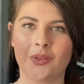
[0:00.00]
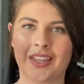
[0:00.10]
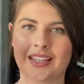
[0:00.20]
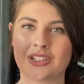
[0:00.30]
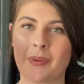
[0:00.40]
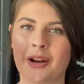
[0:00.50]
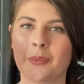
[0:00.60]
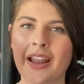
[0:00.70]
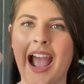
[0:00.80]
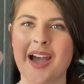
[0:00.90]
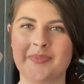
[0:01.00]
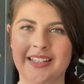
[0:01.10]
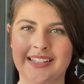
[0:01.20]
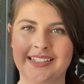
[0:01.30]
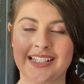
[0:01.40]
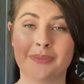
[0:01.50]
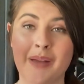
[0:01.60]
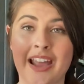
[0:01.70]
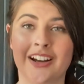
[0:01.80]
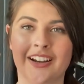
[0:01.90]
Like, because no matter what happens, it's
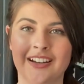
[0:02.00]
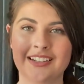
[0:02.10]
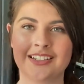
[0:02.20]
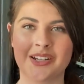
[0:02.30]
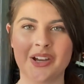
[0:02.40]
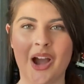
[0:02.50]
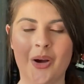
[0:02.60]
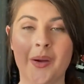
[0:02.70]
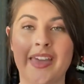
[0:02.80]
better to know.